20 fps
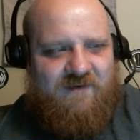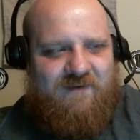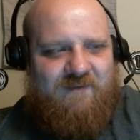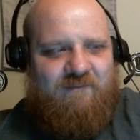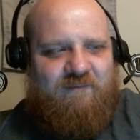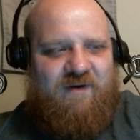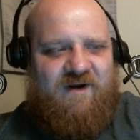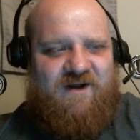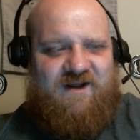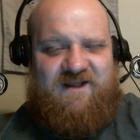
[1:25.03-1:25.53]

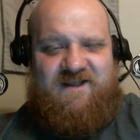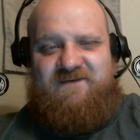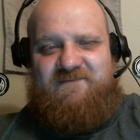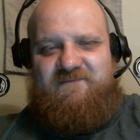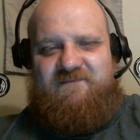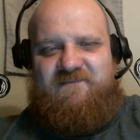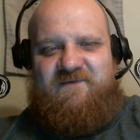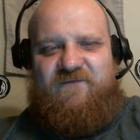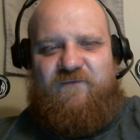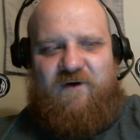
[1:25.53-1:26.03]
But
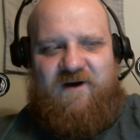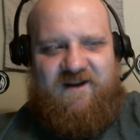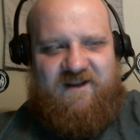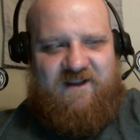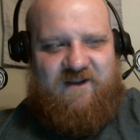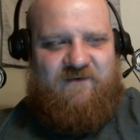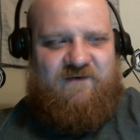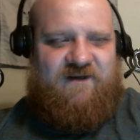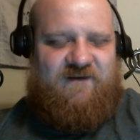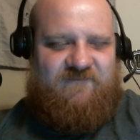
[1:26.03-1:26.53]
before I
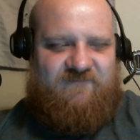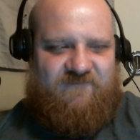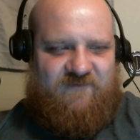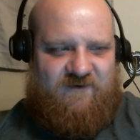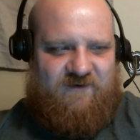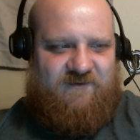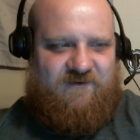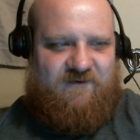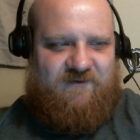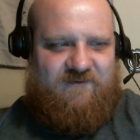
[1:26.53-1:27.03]
go any
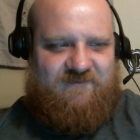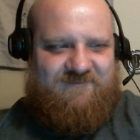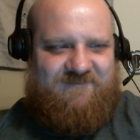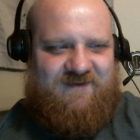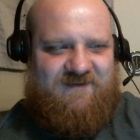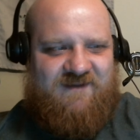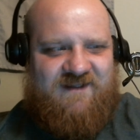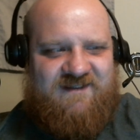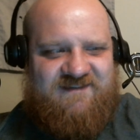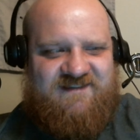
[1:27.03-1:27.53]
further,
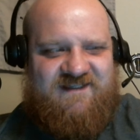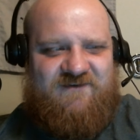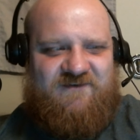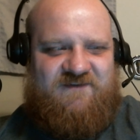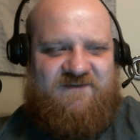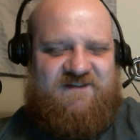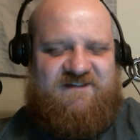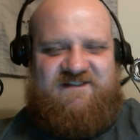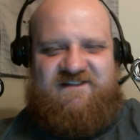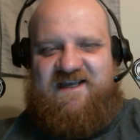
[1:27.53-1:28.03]
let's hit
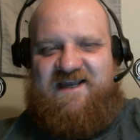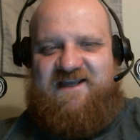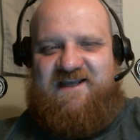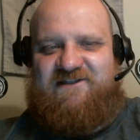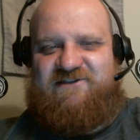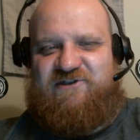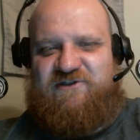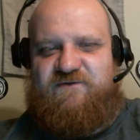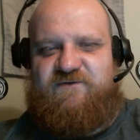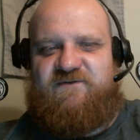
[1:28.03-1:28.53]
on the
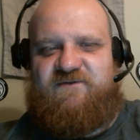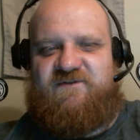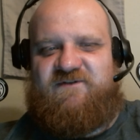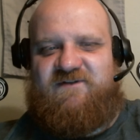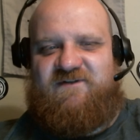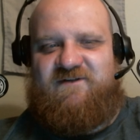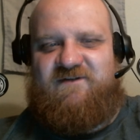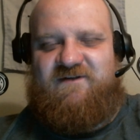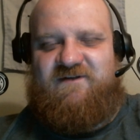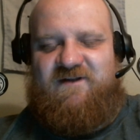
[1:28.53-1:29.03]

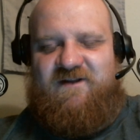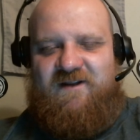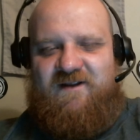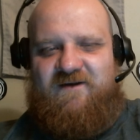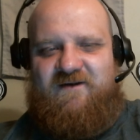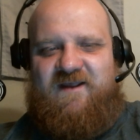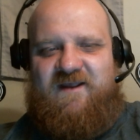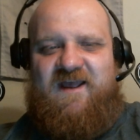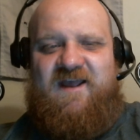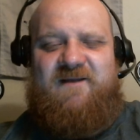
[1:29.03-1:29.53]
statues,
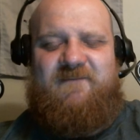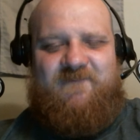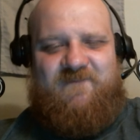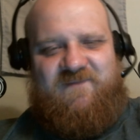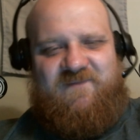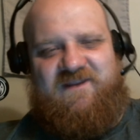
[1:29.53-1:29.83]
okay?